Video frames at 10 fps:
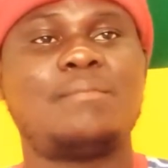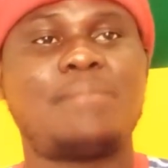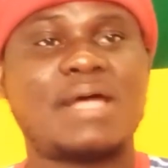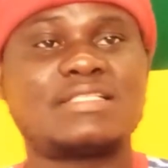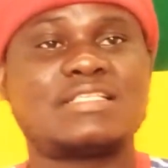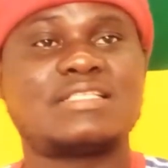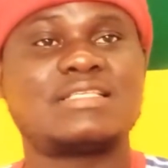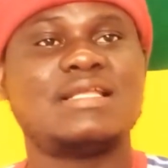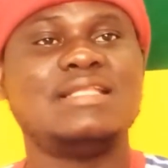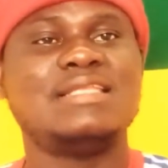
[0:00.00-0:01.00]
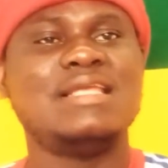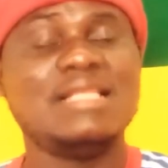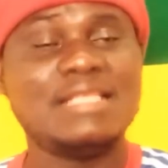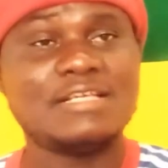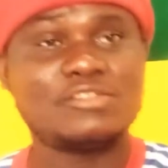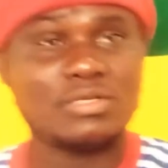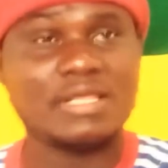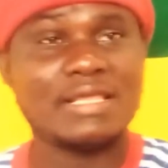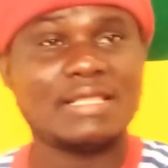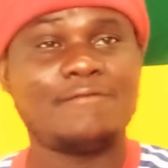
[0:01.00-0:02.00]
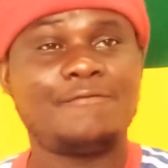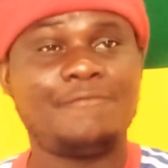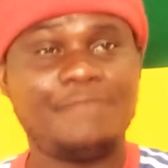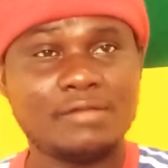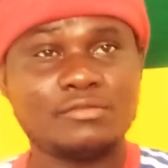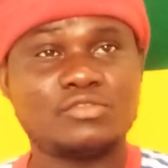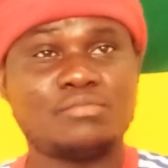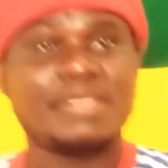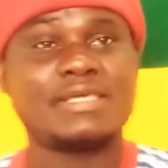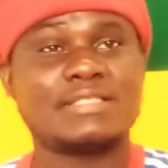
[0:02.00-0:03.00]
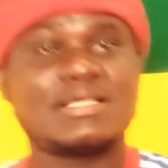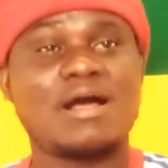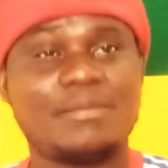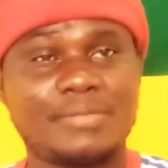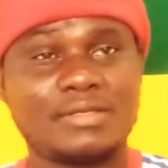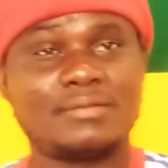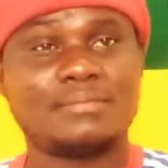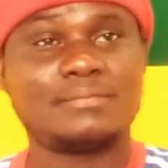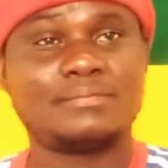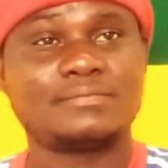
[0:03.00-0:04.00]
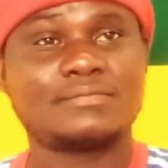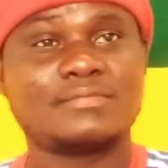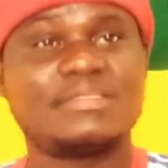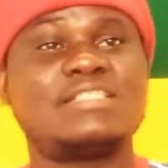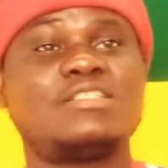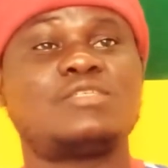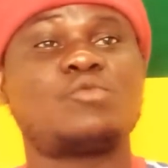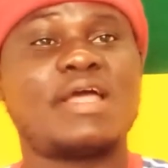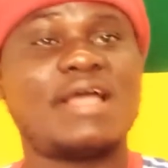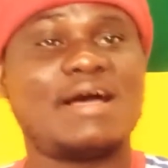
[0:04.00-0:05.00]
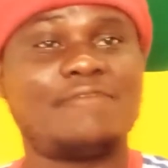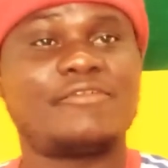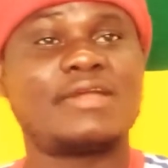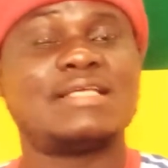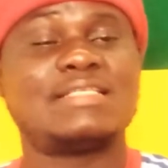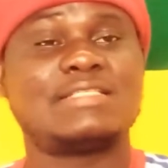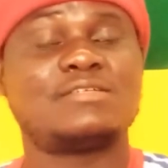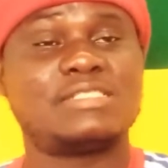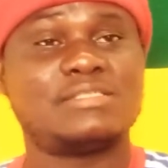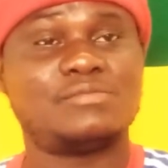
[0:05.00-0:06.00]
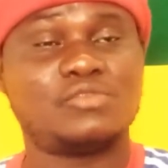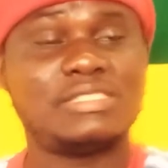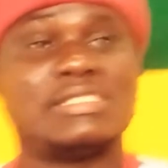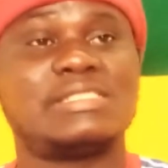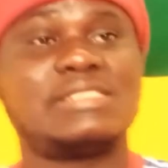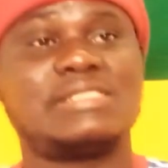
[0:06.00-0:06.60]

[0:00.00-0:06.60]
But the leaders today fail to make it happen. This is why Africa is still seen today.